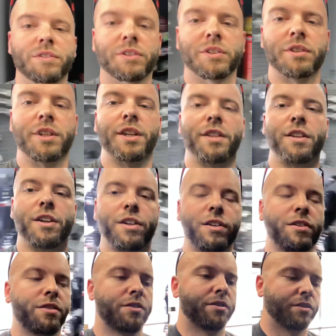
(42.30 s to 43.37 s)
Getting there.
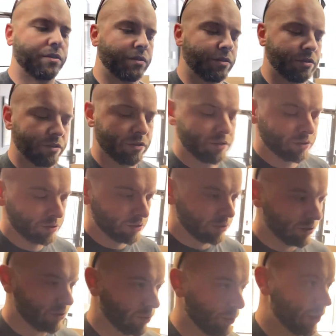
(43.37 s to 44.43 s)

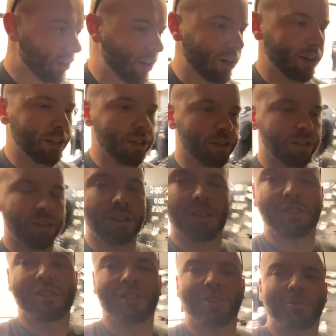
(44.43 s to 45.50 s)
We are getting there.
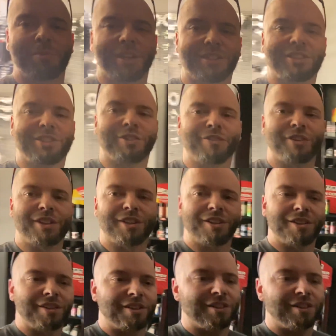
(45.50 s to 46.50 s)
It's a little messy over here.